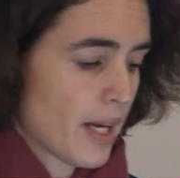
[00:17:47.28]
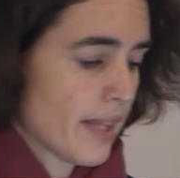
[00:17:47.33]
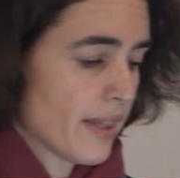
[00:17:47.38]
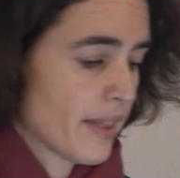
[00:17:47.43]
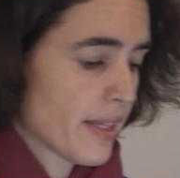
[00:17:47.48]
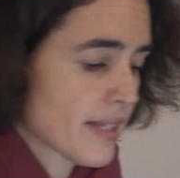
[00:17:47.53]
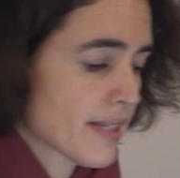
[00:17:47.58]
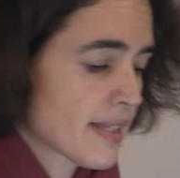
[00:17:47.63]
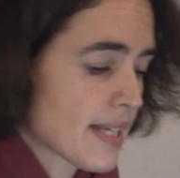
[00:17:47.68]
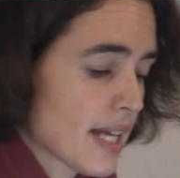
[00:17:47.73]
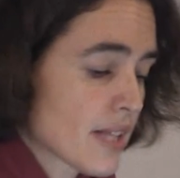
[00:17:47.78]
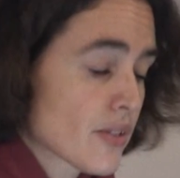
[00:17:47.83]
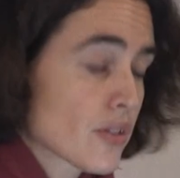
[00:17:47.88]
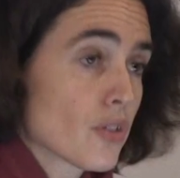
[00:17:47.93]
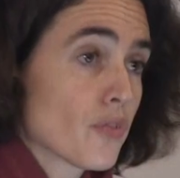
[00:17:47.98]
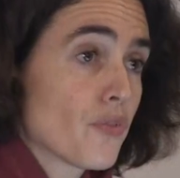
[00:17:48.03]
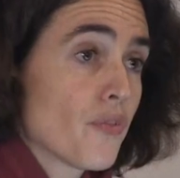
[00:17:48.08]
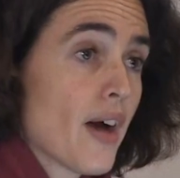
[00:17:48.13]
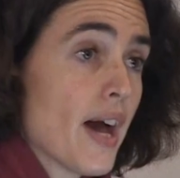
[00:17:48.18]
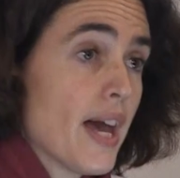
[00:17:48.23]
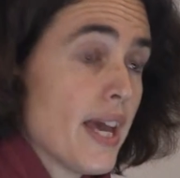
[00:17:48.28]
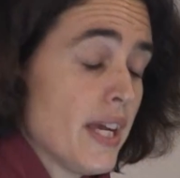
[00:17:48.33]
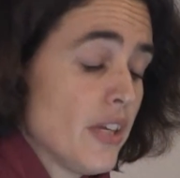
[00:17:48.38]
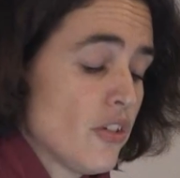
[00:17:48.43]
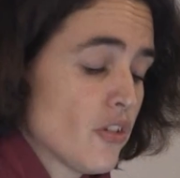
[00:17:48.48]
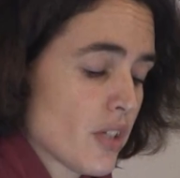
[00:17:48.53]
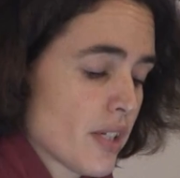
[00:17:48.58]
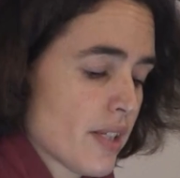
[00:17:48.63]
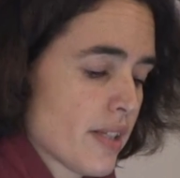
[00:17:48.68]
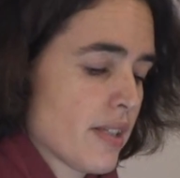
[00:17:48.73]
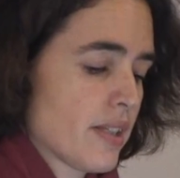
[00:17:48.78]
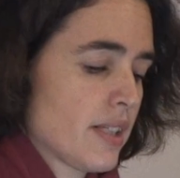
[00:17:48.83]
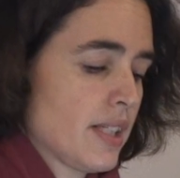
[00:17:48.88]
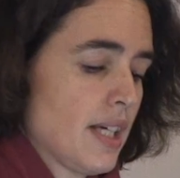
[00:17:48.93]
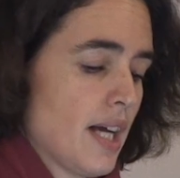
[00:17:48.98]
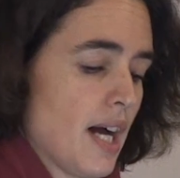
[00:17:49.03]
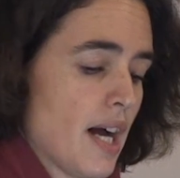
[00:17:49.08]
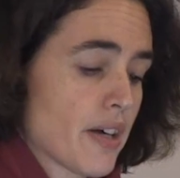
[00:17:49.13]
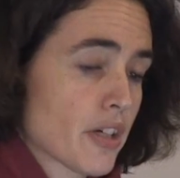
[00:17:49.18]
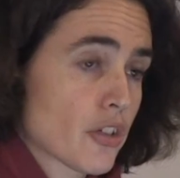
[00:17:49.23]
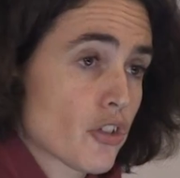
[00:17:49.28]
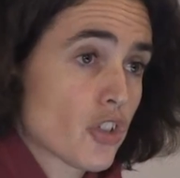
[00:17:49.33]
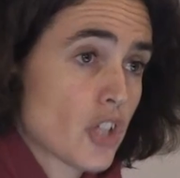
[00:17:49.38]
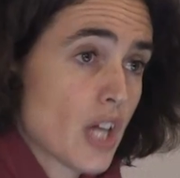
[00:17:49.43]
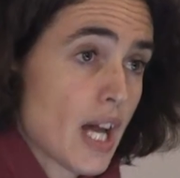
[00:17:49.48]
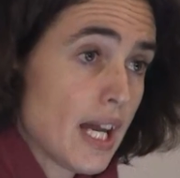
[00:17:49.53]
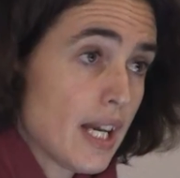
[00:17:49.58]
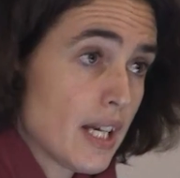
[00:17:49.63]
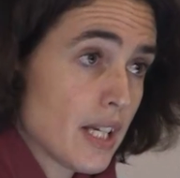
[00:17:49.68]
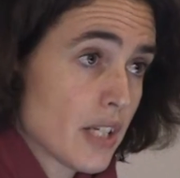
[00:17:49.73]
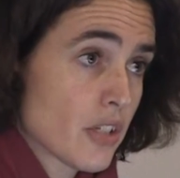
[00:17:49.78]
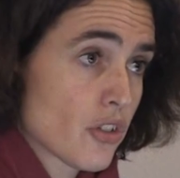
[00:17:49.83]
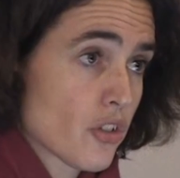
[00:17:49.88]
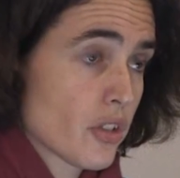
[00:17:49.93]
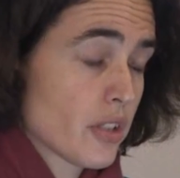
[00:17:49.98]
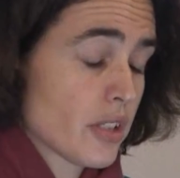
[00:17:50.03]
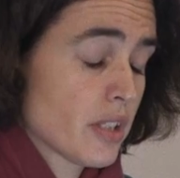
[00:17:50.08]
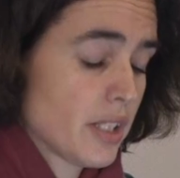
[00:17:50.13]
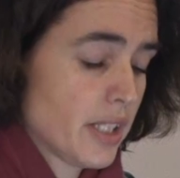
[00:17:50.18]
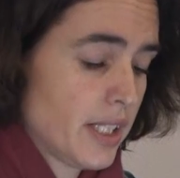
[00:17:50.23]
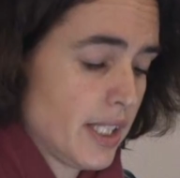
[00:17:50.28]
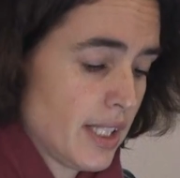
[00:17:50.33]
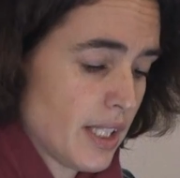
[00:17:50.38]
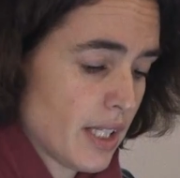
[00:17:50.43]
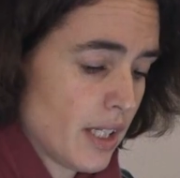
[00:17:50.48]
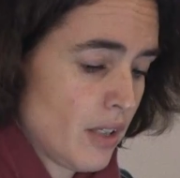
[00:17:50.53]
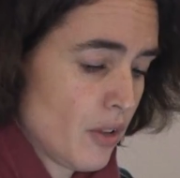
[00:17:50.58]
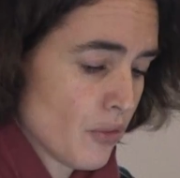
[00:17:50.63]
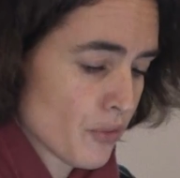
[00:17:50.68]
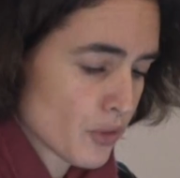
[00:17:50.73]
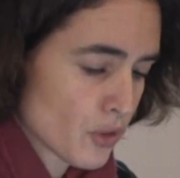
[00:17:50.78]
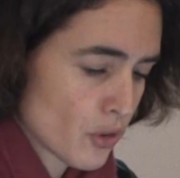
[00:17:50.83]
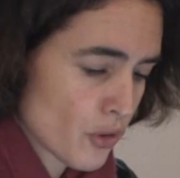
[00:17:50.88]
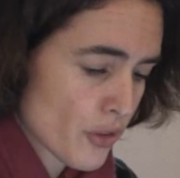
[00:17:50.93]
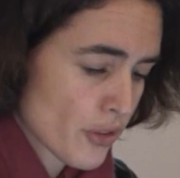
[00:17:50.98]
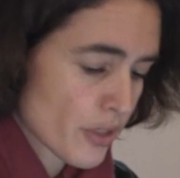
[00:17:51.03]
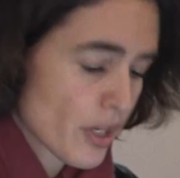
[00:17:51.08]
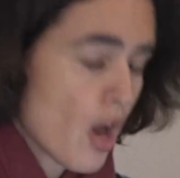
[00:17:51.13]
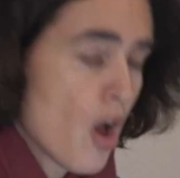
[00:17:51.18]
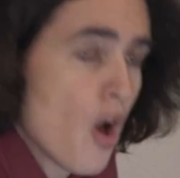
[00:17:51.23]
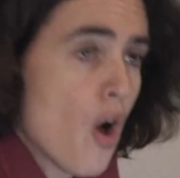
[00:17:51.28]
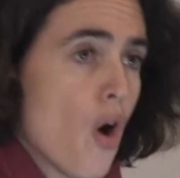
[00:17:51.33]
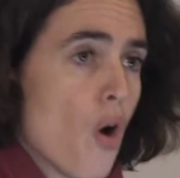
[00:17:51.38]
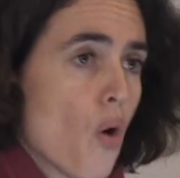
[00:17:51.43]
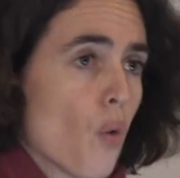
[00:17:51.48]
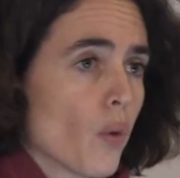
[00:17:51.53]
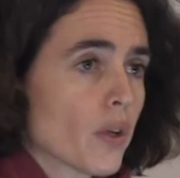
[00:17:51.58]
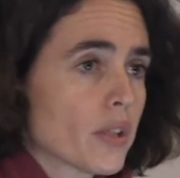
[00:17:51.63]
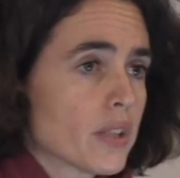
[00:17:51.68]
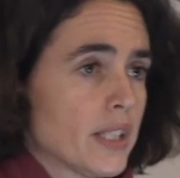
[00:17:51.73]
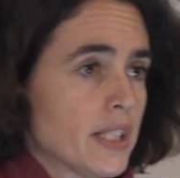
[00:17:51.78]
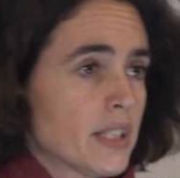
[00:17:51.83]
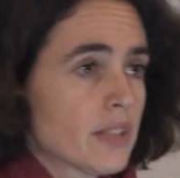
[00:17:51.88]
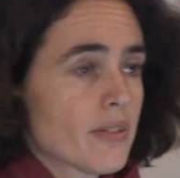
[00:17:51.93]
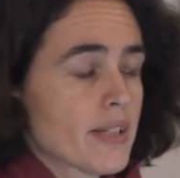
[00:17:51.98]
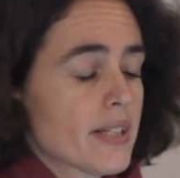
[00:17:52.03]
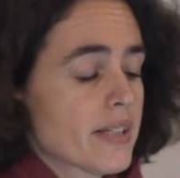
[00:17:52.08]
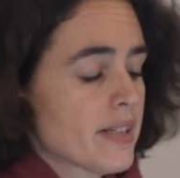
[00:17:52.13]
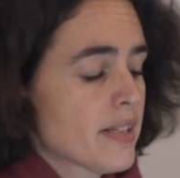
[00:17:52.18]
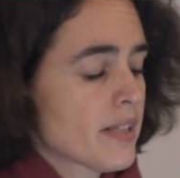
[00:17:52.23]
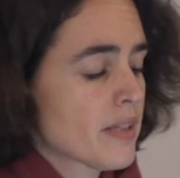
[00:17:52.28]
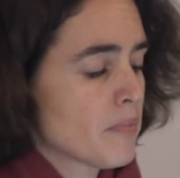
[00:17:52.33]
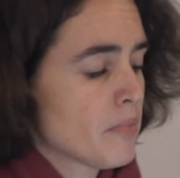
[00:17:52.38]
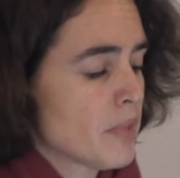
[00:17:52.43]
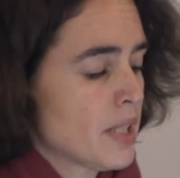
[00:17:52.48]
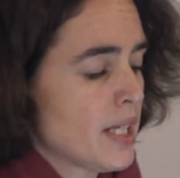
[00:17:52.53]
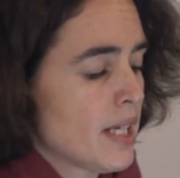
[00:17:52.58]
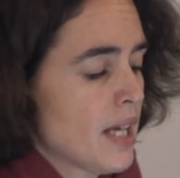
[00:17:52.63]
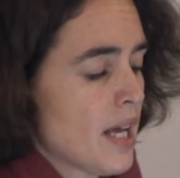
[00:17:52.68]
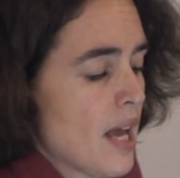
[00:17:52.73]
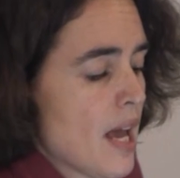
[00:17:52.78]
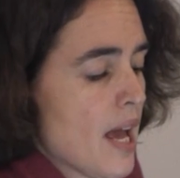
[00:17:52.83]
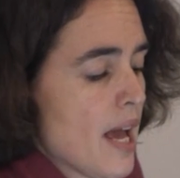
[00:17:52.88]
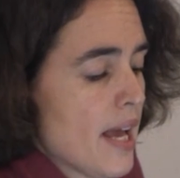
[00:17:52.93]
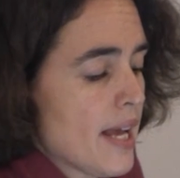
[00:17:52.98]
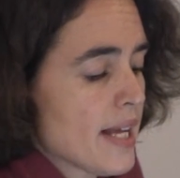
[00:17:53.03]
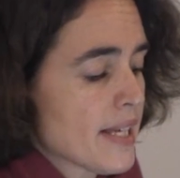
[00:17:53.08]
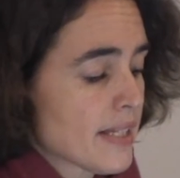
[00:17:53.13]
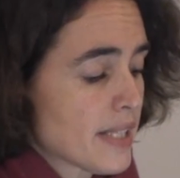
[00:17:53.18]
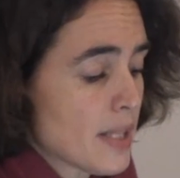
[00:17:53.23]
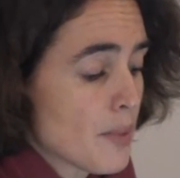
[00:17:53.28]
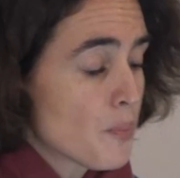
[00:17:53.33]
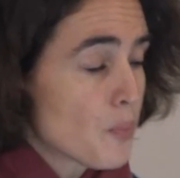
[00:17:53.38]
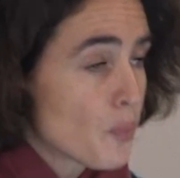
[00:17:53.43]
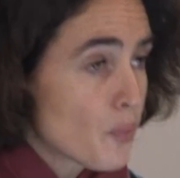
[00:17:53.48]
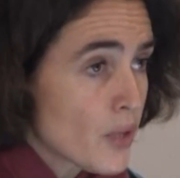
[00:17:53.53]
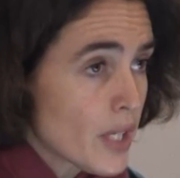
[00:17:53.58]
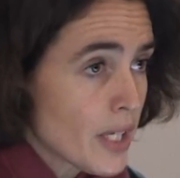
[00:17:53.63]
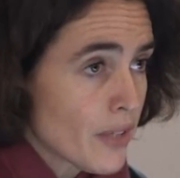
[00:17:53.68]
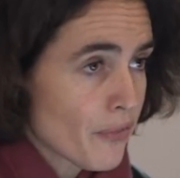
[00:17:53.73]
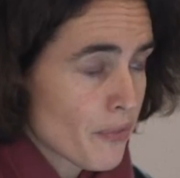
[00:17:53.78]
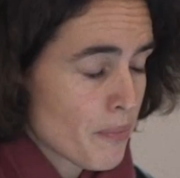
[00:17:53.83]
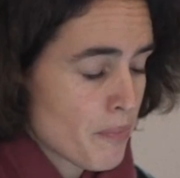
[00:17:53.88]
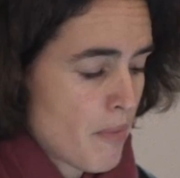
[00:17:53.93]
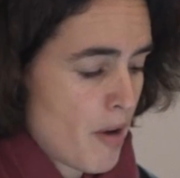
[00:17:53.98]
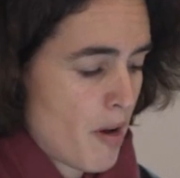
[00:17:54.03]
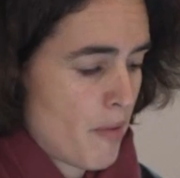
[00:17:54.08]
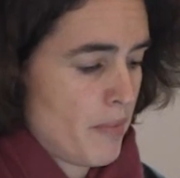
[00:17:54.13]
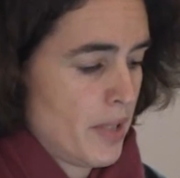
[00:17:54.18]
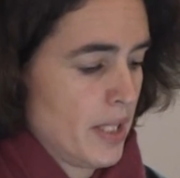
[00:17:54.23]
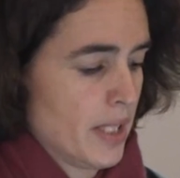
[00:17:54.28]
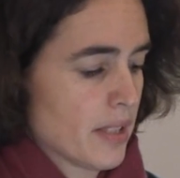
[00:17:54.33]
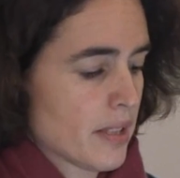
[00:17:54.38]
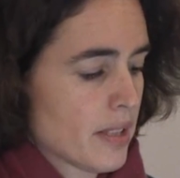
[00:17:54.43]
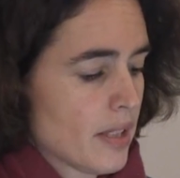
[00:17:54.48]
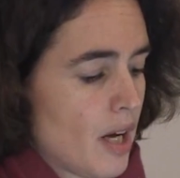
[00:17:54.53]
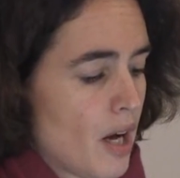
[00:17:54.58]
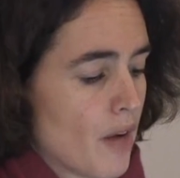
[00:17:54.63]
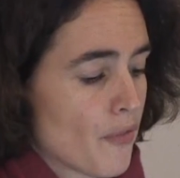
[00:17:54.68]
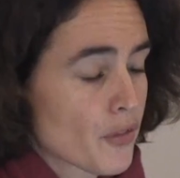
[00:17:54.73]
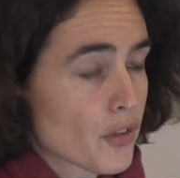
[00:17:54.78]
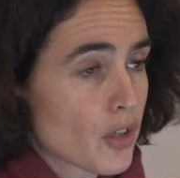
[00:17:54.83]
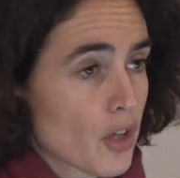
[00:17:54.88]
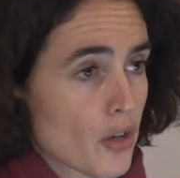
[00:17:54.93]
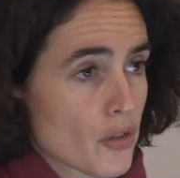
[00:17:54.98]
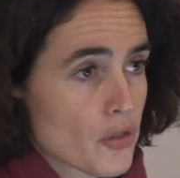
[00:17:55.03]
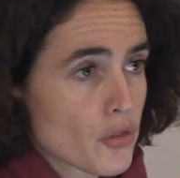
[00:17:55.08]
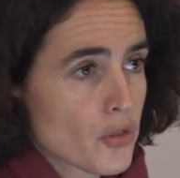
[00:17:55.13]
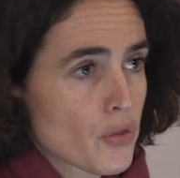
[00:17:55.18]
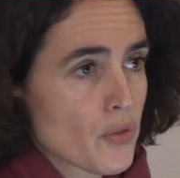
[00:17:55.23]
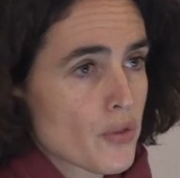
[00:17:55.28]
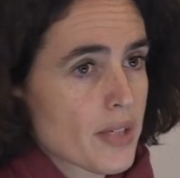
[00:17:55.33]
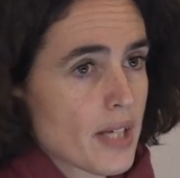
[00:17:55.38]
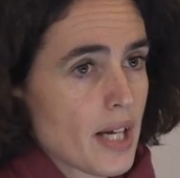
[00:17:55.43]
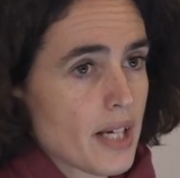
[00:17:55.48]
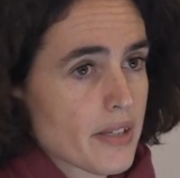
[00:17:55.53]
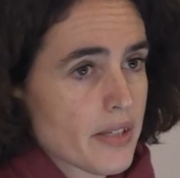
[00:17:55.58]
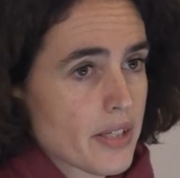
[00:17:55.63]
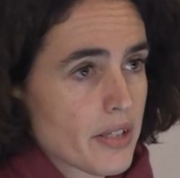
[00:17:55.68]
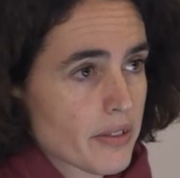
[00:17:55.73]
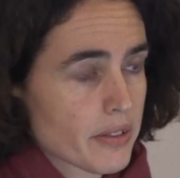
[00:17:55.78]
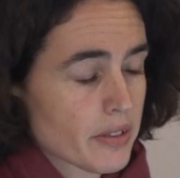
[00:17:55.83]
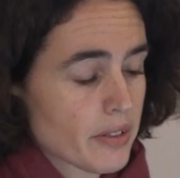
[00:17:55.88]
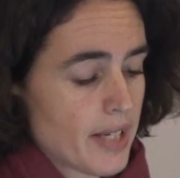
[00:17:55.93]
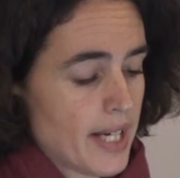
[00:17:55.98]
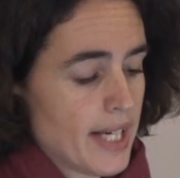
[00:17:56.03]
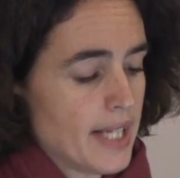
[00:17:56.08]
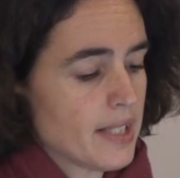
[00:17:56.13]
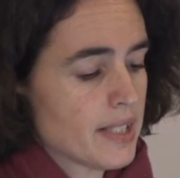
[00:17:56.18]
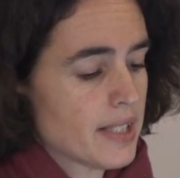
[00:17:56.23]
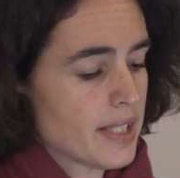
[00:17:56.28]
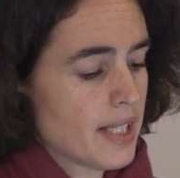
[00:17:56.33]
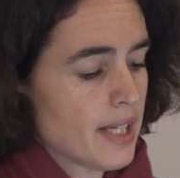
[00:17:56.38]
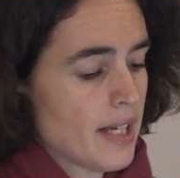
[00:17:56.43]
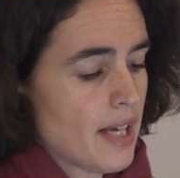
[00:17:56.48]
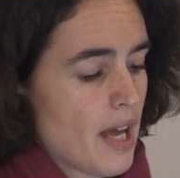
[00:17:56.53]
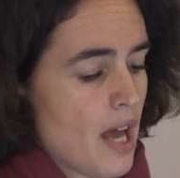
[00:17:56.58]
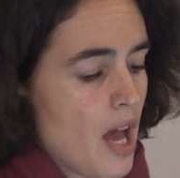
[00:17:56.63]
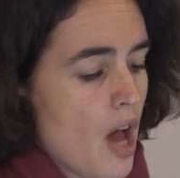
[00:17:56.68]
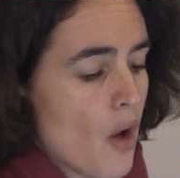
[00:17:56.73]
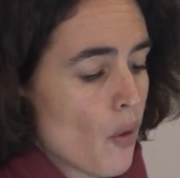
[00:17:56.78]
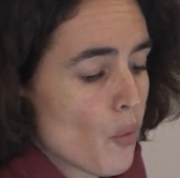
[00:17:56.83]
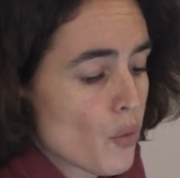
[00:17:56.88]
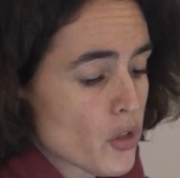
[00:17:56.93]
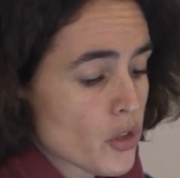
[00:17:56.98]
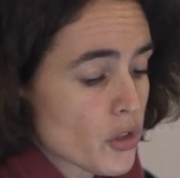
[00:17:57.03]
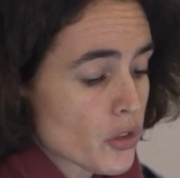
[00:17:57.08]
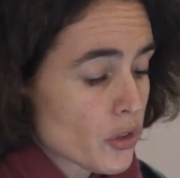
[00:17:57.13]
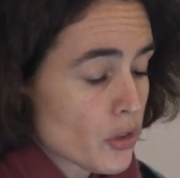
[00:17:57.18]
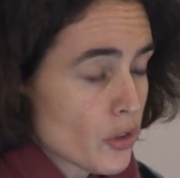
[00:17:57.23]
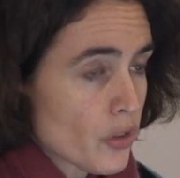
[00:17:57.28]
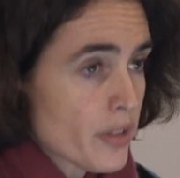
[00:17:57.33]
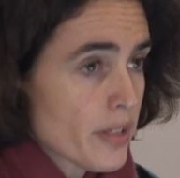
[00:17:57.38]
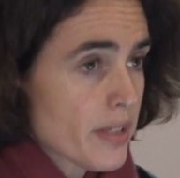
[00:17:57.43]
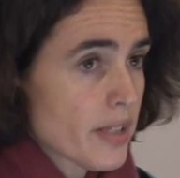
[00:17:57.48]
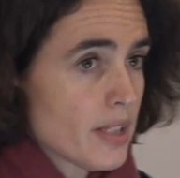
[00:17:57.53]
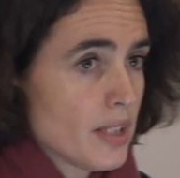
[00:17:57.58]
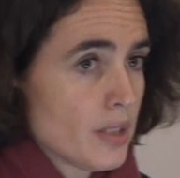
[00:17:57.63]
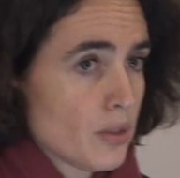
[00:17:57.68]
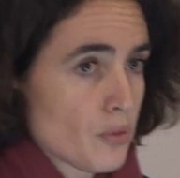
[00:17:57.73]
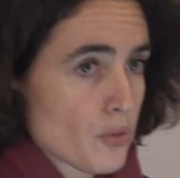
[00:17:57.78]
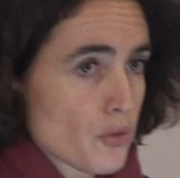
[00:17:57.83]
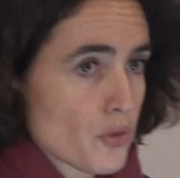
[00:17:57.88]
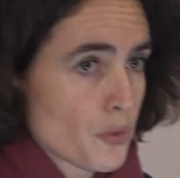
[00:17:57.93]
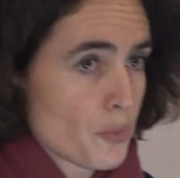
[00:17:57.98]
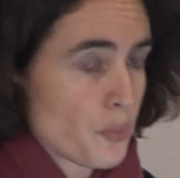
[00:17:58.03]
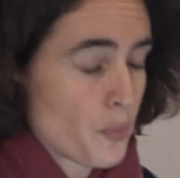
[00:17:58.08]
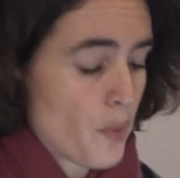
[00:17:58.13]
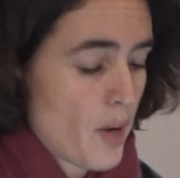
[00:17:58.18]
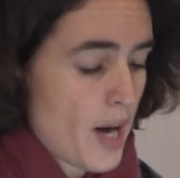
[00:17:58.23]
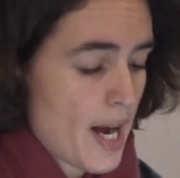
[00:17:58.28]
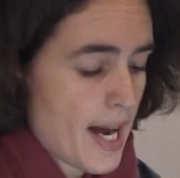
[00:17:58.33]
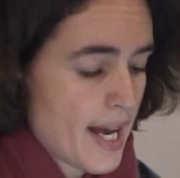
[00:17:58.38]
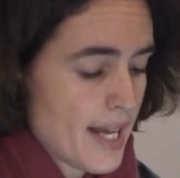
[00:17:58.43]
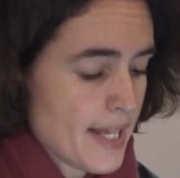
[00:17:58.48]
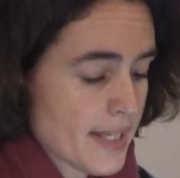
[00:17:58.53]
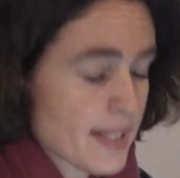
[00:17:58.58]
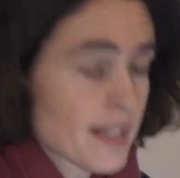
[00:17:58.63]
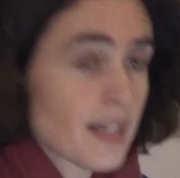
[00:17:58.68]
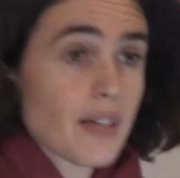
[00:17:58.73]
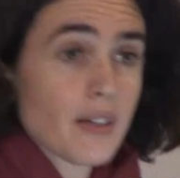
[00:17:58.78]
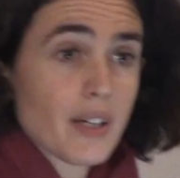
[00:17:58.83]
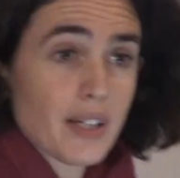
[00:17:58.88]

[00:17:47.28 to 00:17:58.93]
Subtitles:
and the sense of agency are challenged here, of course, what interests me is the brief moment of conscious uncertainty, which turns into surprise.